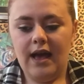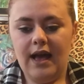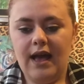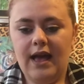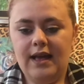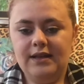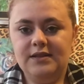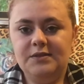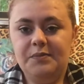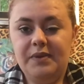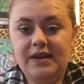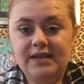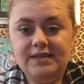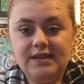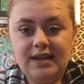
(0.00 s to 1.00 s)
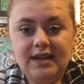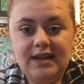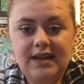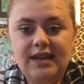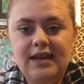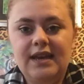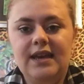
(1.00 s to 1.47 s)
And
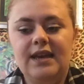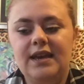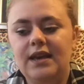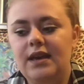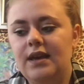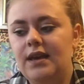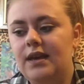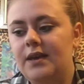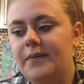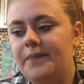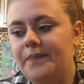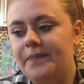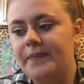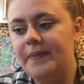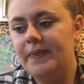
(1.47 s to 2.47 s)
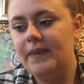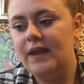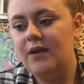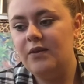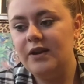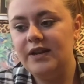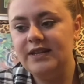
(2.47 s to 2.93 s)
basically he,
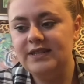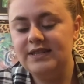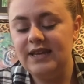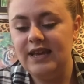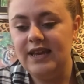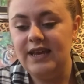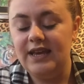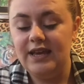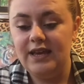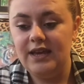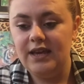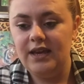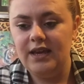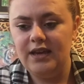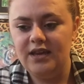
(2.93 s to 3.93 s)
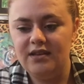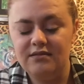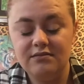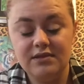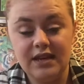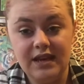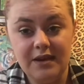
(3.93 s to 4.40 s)
how can I say, he
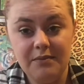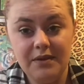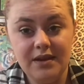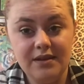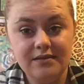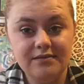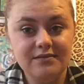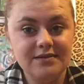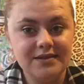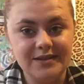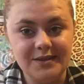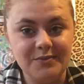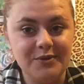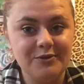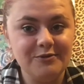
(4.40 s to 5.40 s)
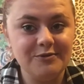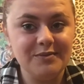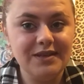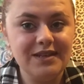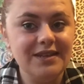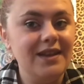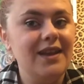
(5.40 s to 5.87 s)
hit me, he abused
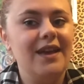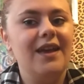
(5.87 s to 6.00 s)
me.